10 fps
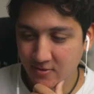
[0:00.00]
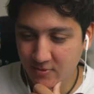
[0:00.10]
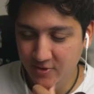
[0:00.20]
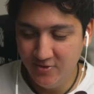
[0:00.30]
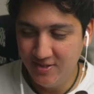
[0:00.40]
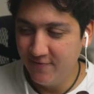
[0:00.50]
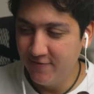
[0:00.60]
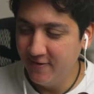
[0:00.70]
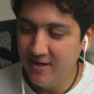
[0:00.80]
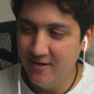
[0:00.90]
Well, you
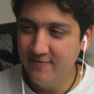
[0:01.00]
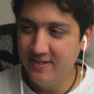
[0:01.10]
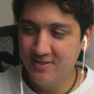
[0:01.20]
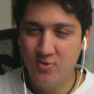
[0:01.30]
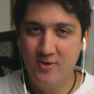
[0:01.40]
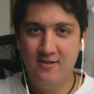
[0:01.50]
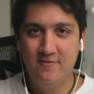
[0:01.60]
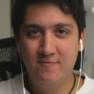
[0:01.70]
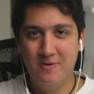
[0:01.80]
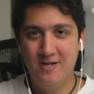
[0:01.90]
definitely have that
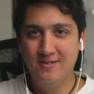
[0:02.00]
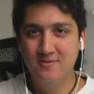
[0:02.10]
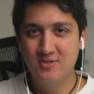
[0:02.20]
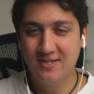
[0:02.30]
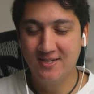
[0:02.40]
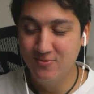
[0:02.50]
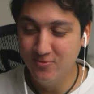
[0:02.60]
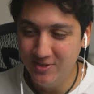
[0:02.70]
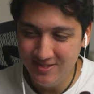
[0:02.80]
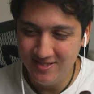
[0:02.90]
creative mind, so I can
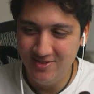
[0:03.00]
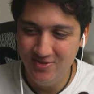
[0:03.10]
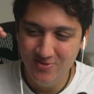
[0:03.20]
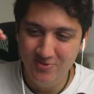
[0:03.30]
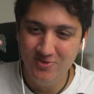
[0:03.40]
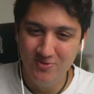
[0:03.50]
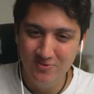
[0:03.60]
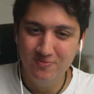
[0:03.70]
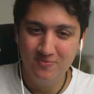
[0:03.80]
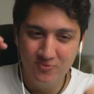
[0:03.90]
really see you
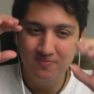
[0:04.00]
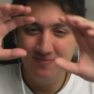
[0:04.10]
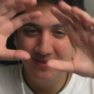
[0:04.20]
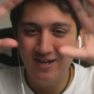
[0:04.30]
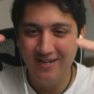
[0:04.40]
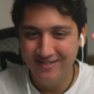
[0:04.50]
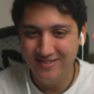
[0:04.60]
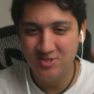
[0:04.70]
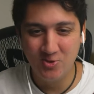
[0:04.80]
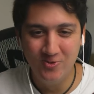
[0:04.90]
do nice
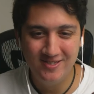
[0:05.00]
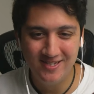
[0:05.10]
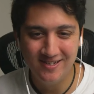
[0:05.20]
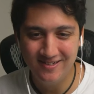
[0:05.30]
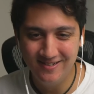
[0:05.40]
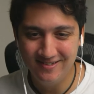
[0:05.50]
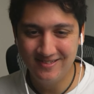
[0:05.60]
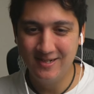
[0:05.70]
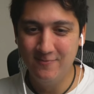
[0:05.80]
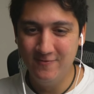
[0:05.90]
storytelling
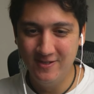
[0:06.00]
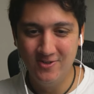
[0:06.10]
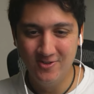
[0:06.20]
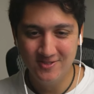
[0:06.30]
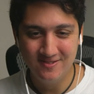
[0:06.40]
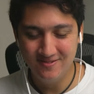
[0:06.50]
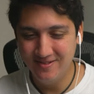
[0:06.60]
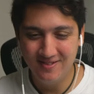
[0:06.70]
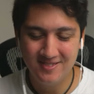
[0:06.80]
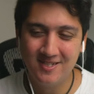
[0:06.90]
type videos and
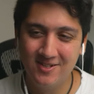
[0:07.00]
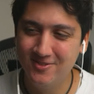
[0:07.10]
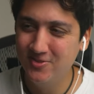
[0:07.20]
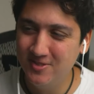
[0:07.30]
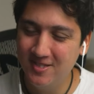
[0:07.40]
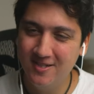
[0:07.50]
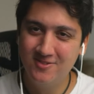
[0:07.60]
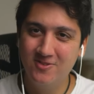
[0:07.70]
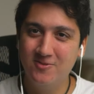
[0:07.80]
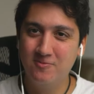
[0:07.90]
the style you said.
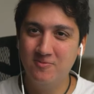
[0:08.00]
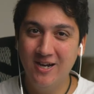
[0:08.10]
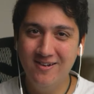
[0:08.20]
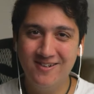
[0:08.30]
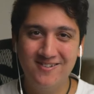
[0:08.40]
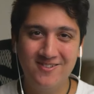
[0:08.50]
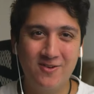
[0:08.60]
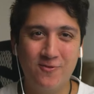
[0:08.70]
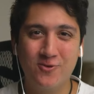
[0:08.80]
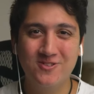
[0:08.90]
So yeah, looking
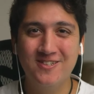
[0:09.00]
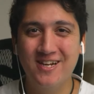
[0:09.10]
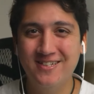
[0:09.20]
forward to that.